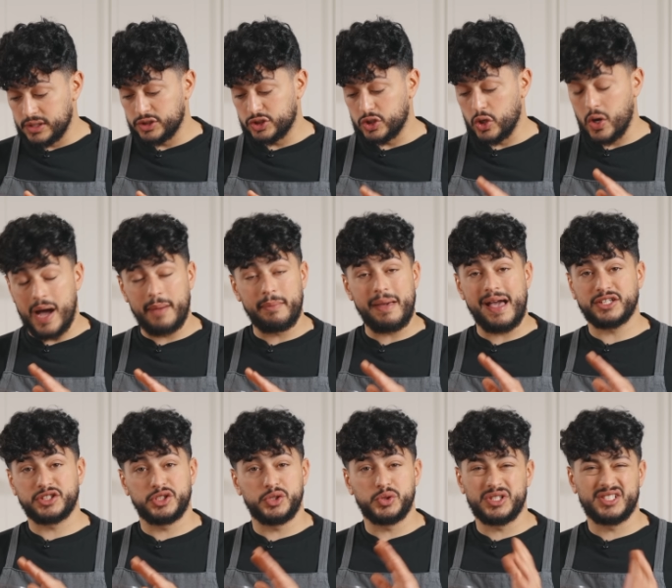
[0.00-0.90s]
So I'm
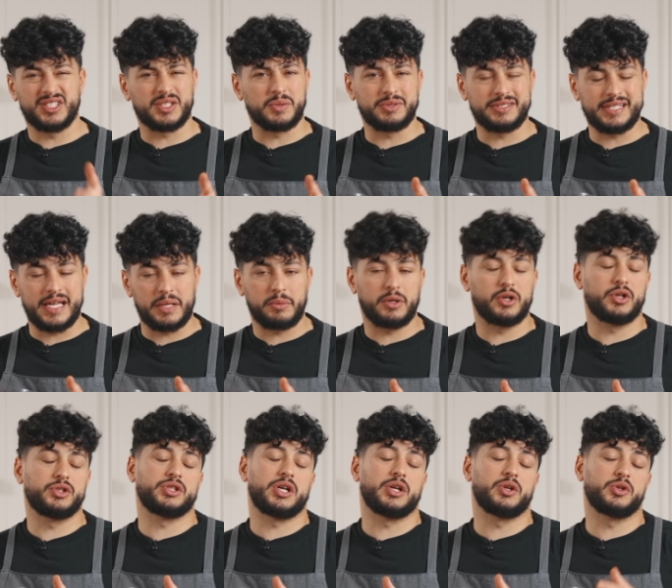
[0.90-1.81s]
actually using some San
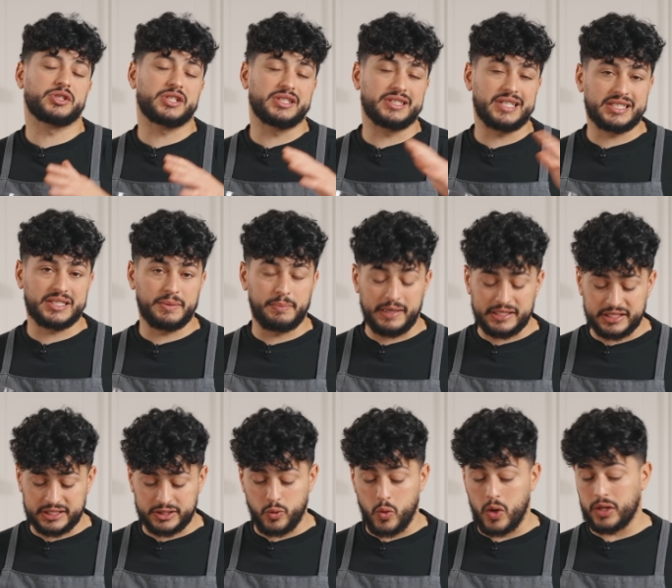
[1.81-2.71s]
Marzanos because that's the
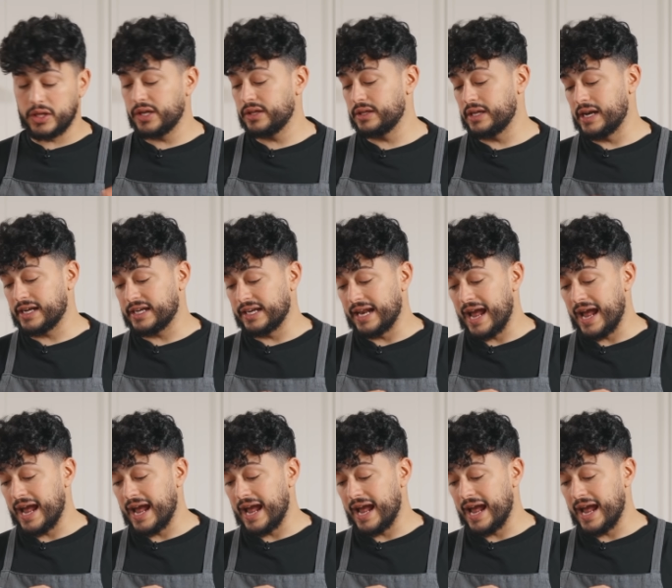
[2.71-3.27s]
best quality that I can